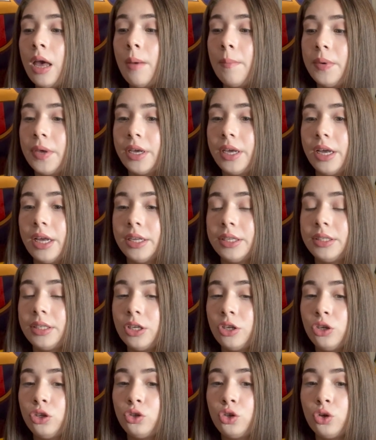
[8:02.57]
because
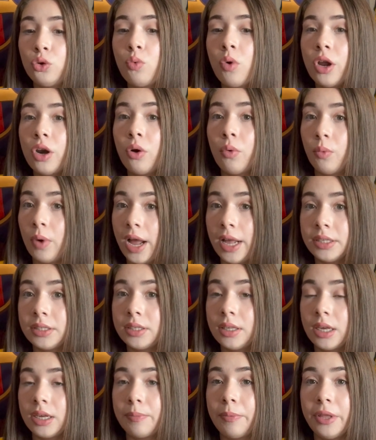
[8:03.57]
you do want to rest
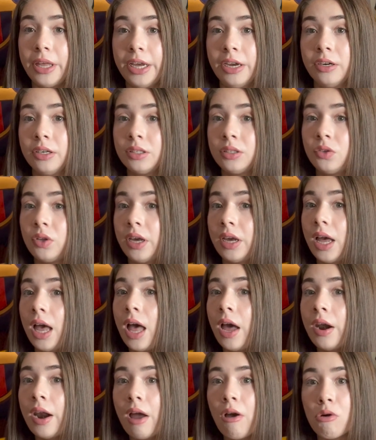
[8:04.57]
like players like
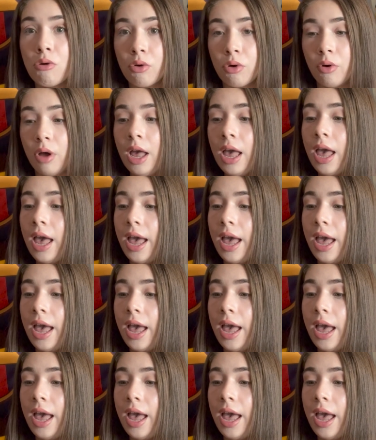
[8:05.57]
Araujo,